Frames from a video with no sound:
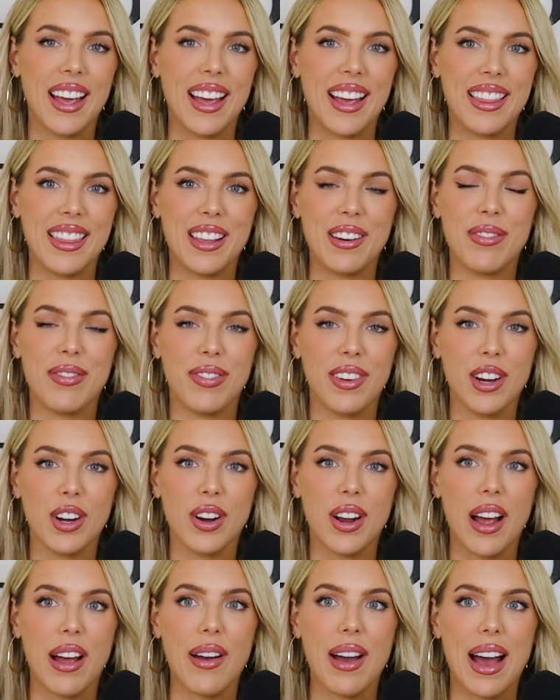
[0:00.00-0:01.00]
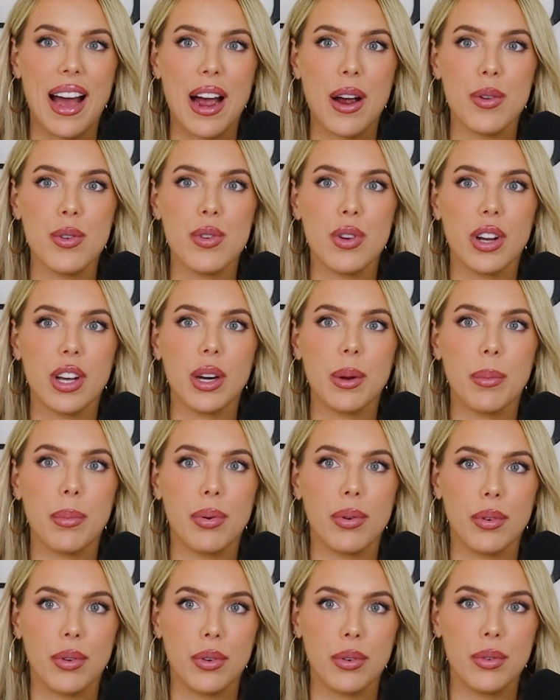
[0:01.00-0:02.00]
and then figure out how you can
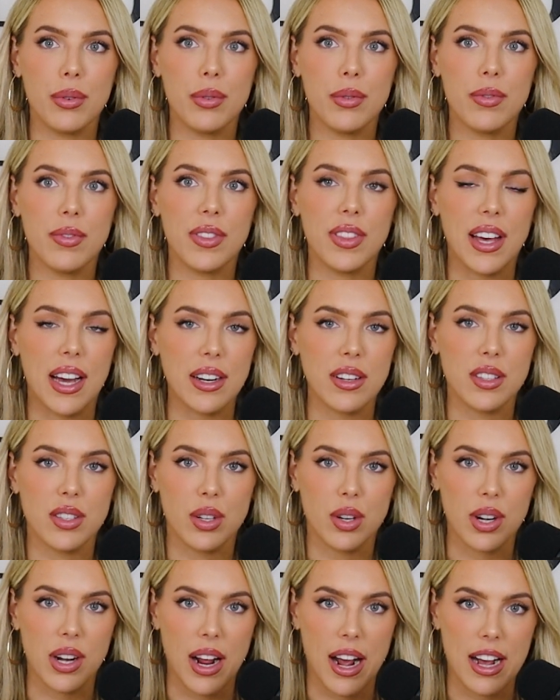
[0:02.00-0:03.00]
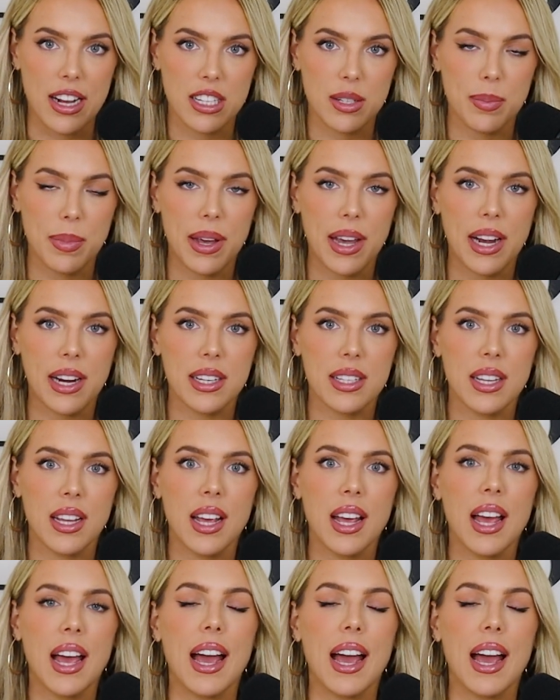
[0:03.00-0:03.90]
improve that certain aspect